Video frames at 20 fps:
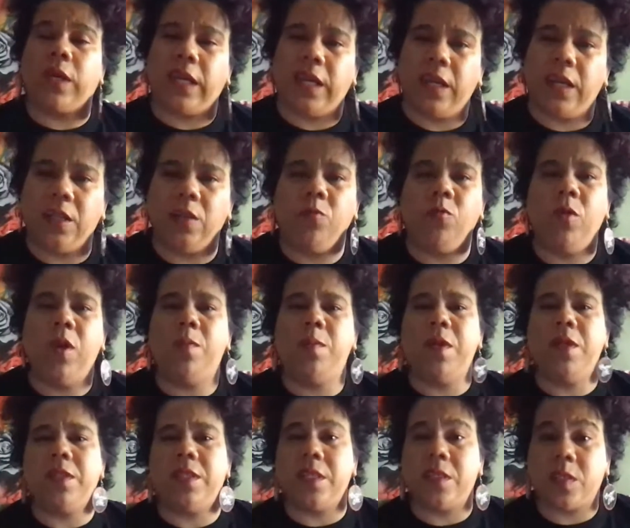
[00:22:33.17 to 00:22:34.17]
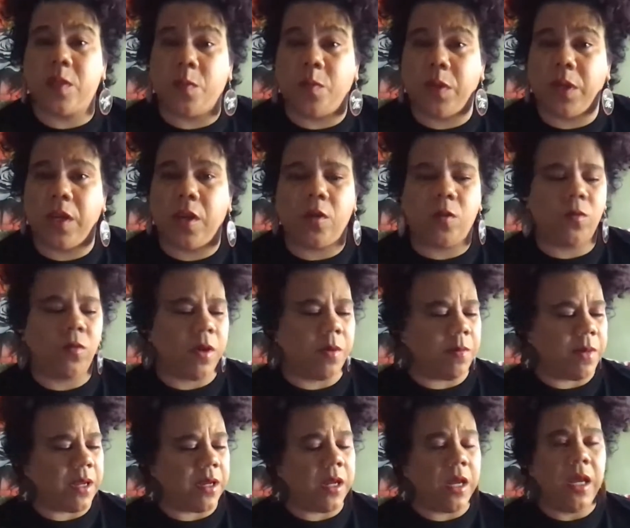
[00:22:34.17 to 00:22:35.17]
killing women, disappearing
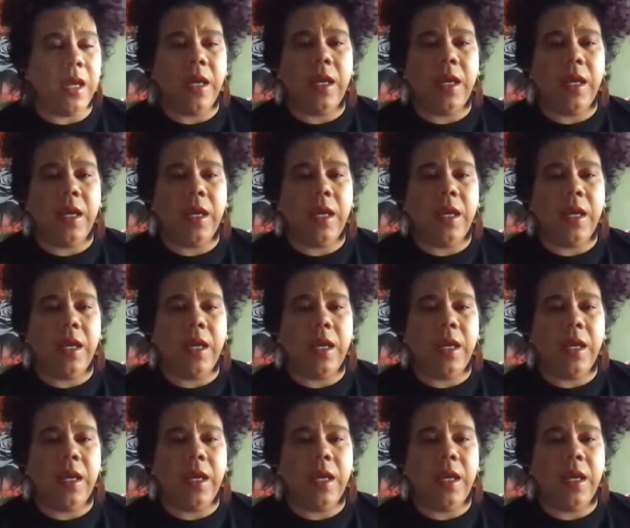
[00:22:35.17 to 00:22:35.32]
women,